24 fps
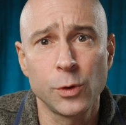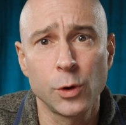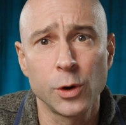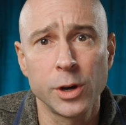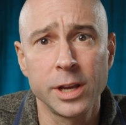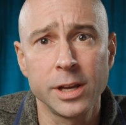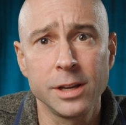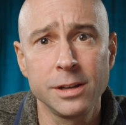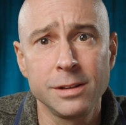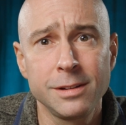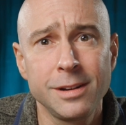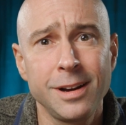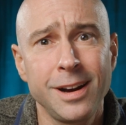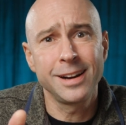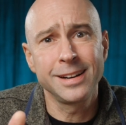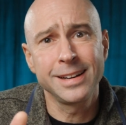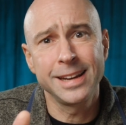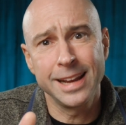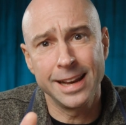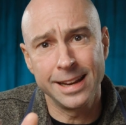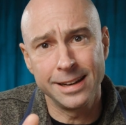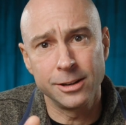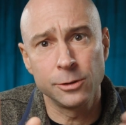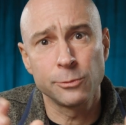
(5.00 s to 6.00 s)
for you on
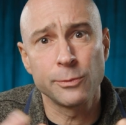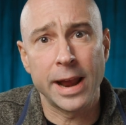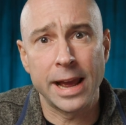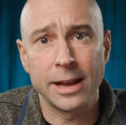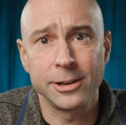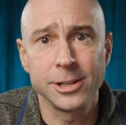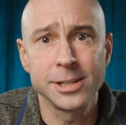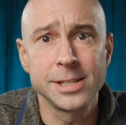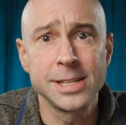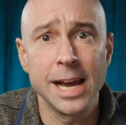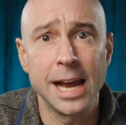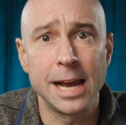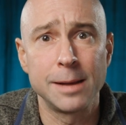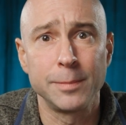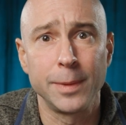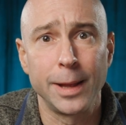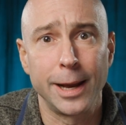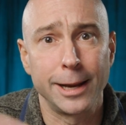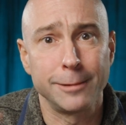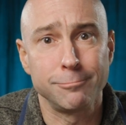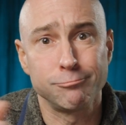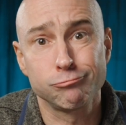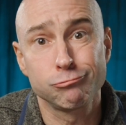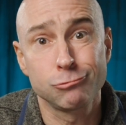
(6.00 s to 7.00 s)
getting around your
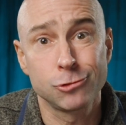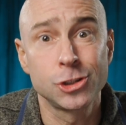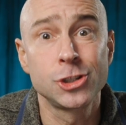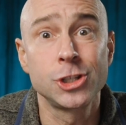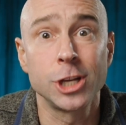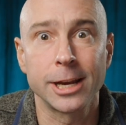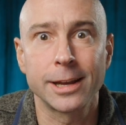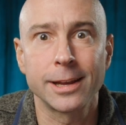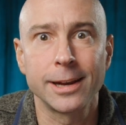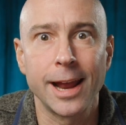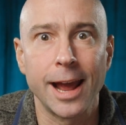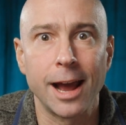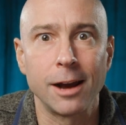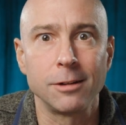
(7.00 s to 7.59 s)
timeline. Let's check it